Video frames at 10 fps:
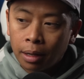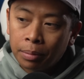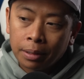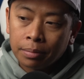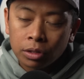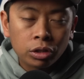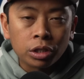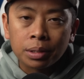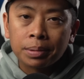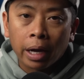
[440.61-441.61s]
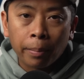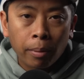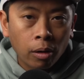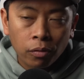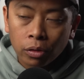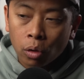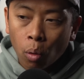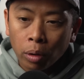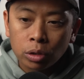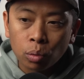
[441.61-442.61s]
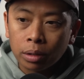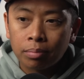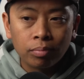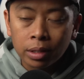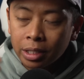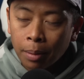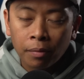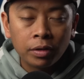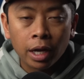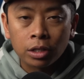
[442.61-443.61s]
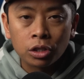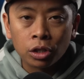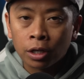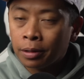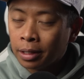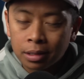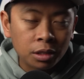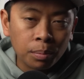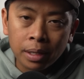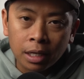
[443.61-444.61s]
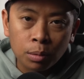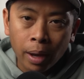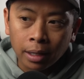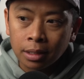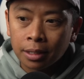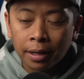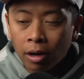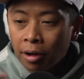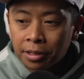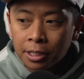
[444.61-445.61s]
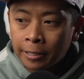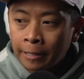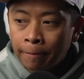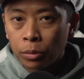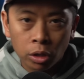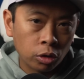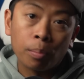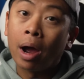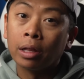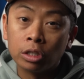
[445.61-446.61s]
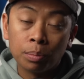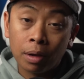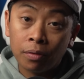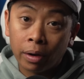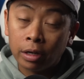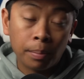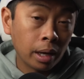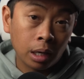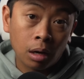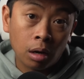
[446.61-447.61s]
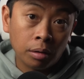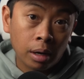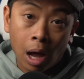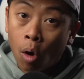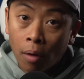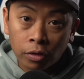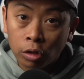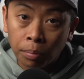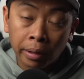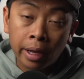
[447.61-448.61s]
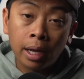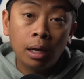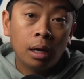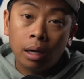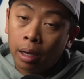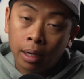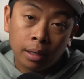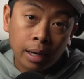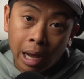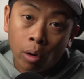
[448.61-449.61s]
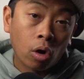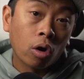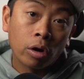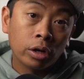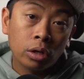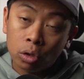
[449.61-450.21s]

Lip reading: I mean, it's just kind of par for the course with this type of texture, and it's to be expected. And honestly, you know, your mileage may vary depending on how often you play and how hard